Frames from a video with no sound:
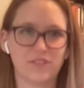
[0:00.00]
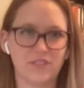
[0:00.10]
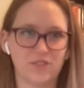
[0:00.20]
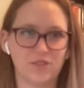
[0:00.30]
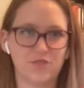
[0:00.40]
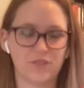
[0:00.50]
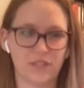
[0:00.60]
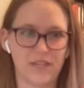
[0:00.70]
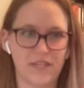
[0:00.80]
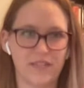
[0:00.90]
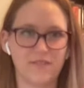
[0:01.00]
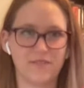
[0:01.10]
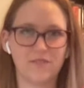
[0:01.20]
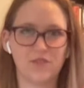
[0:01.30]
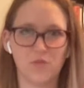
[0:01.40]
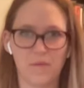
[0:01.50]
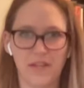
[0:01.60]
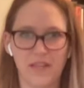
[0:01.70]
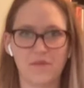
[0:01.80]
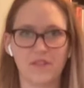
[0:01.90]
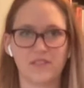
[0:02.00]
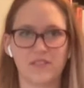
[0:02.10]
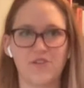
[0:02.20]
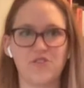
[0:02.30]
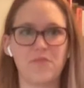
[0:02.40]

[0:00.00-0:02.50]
issues related to women in the military.